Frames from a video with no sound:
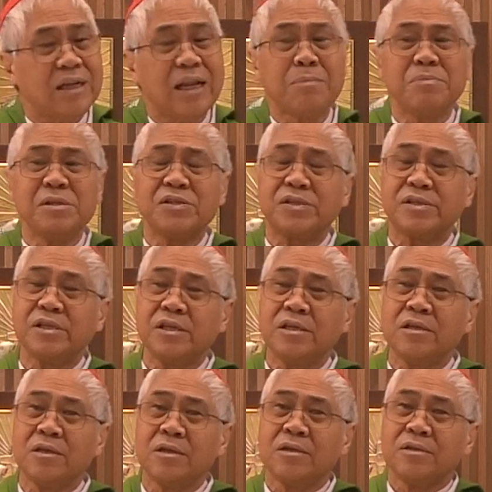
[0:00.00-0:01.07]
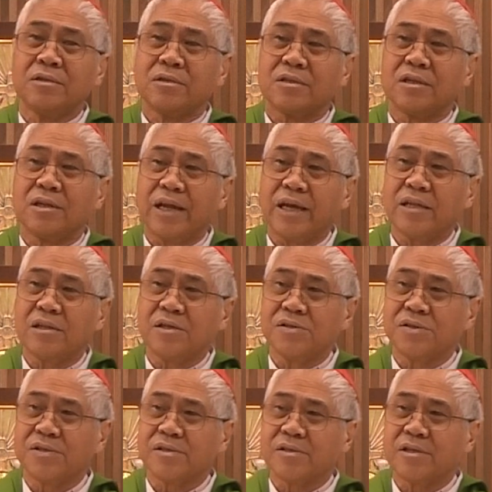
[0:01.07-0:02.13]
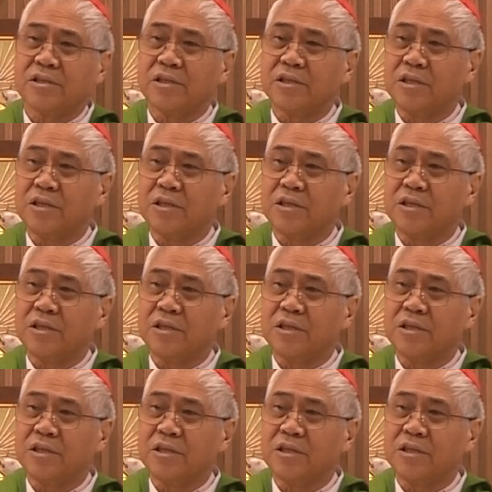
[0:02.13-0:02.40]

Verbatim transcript: let me see the likeness and the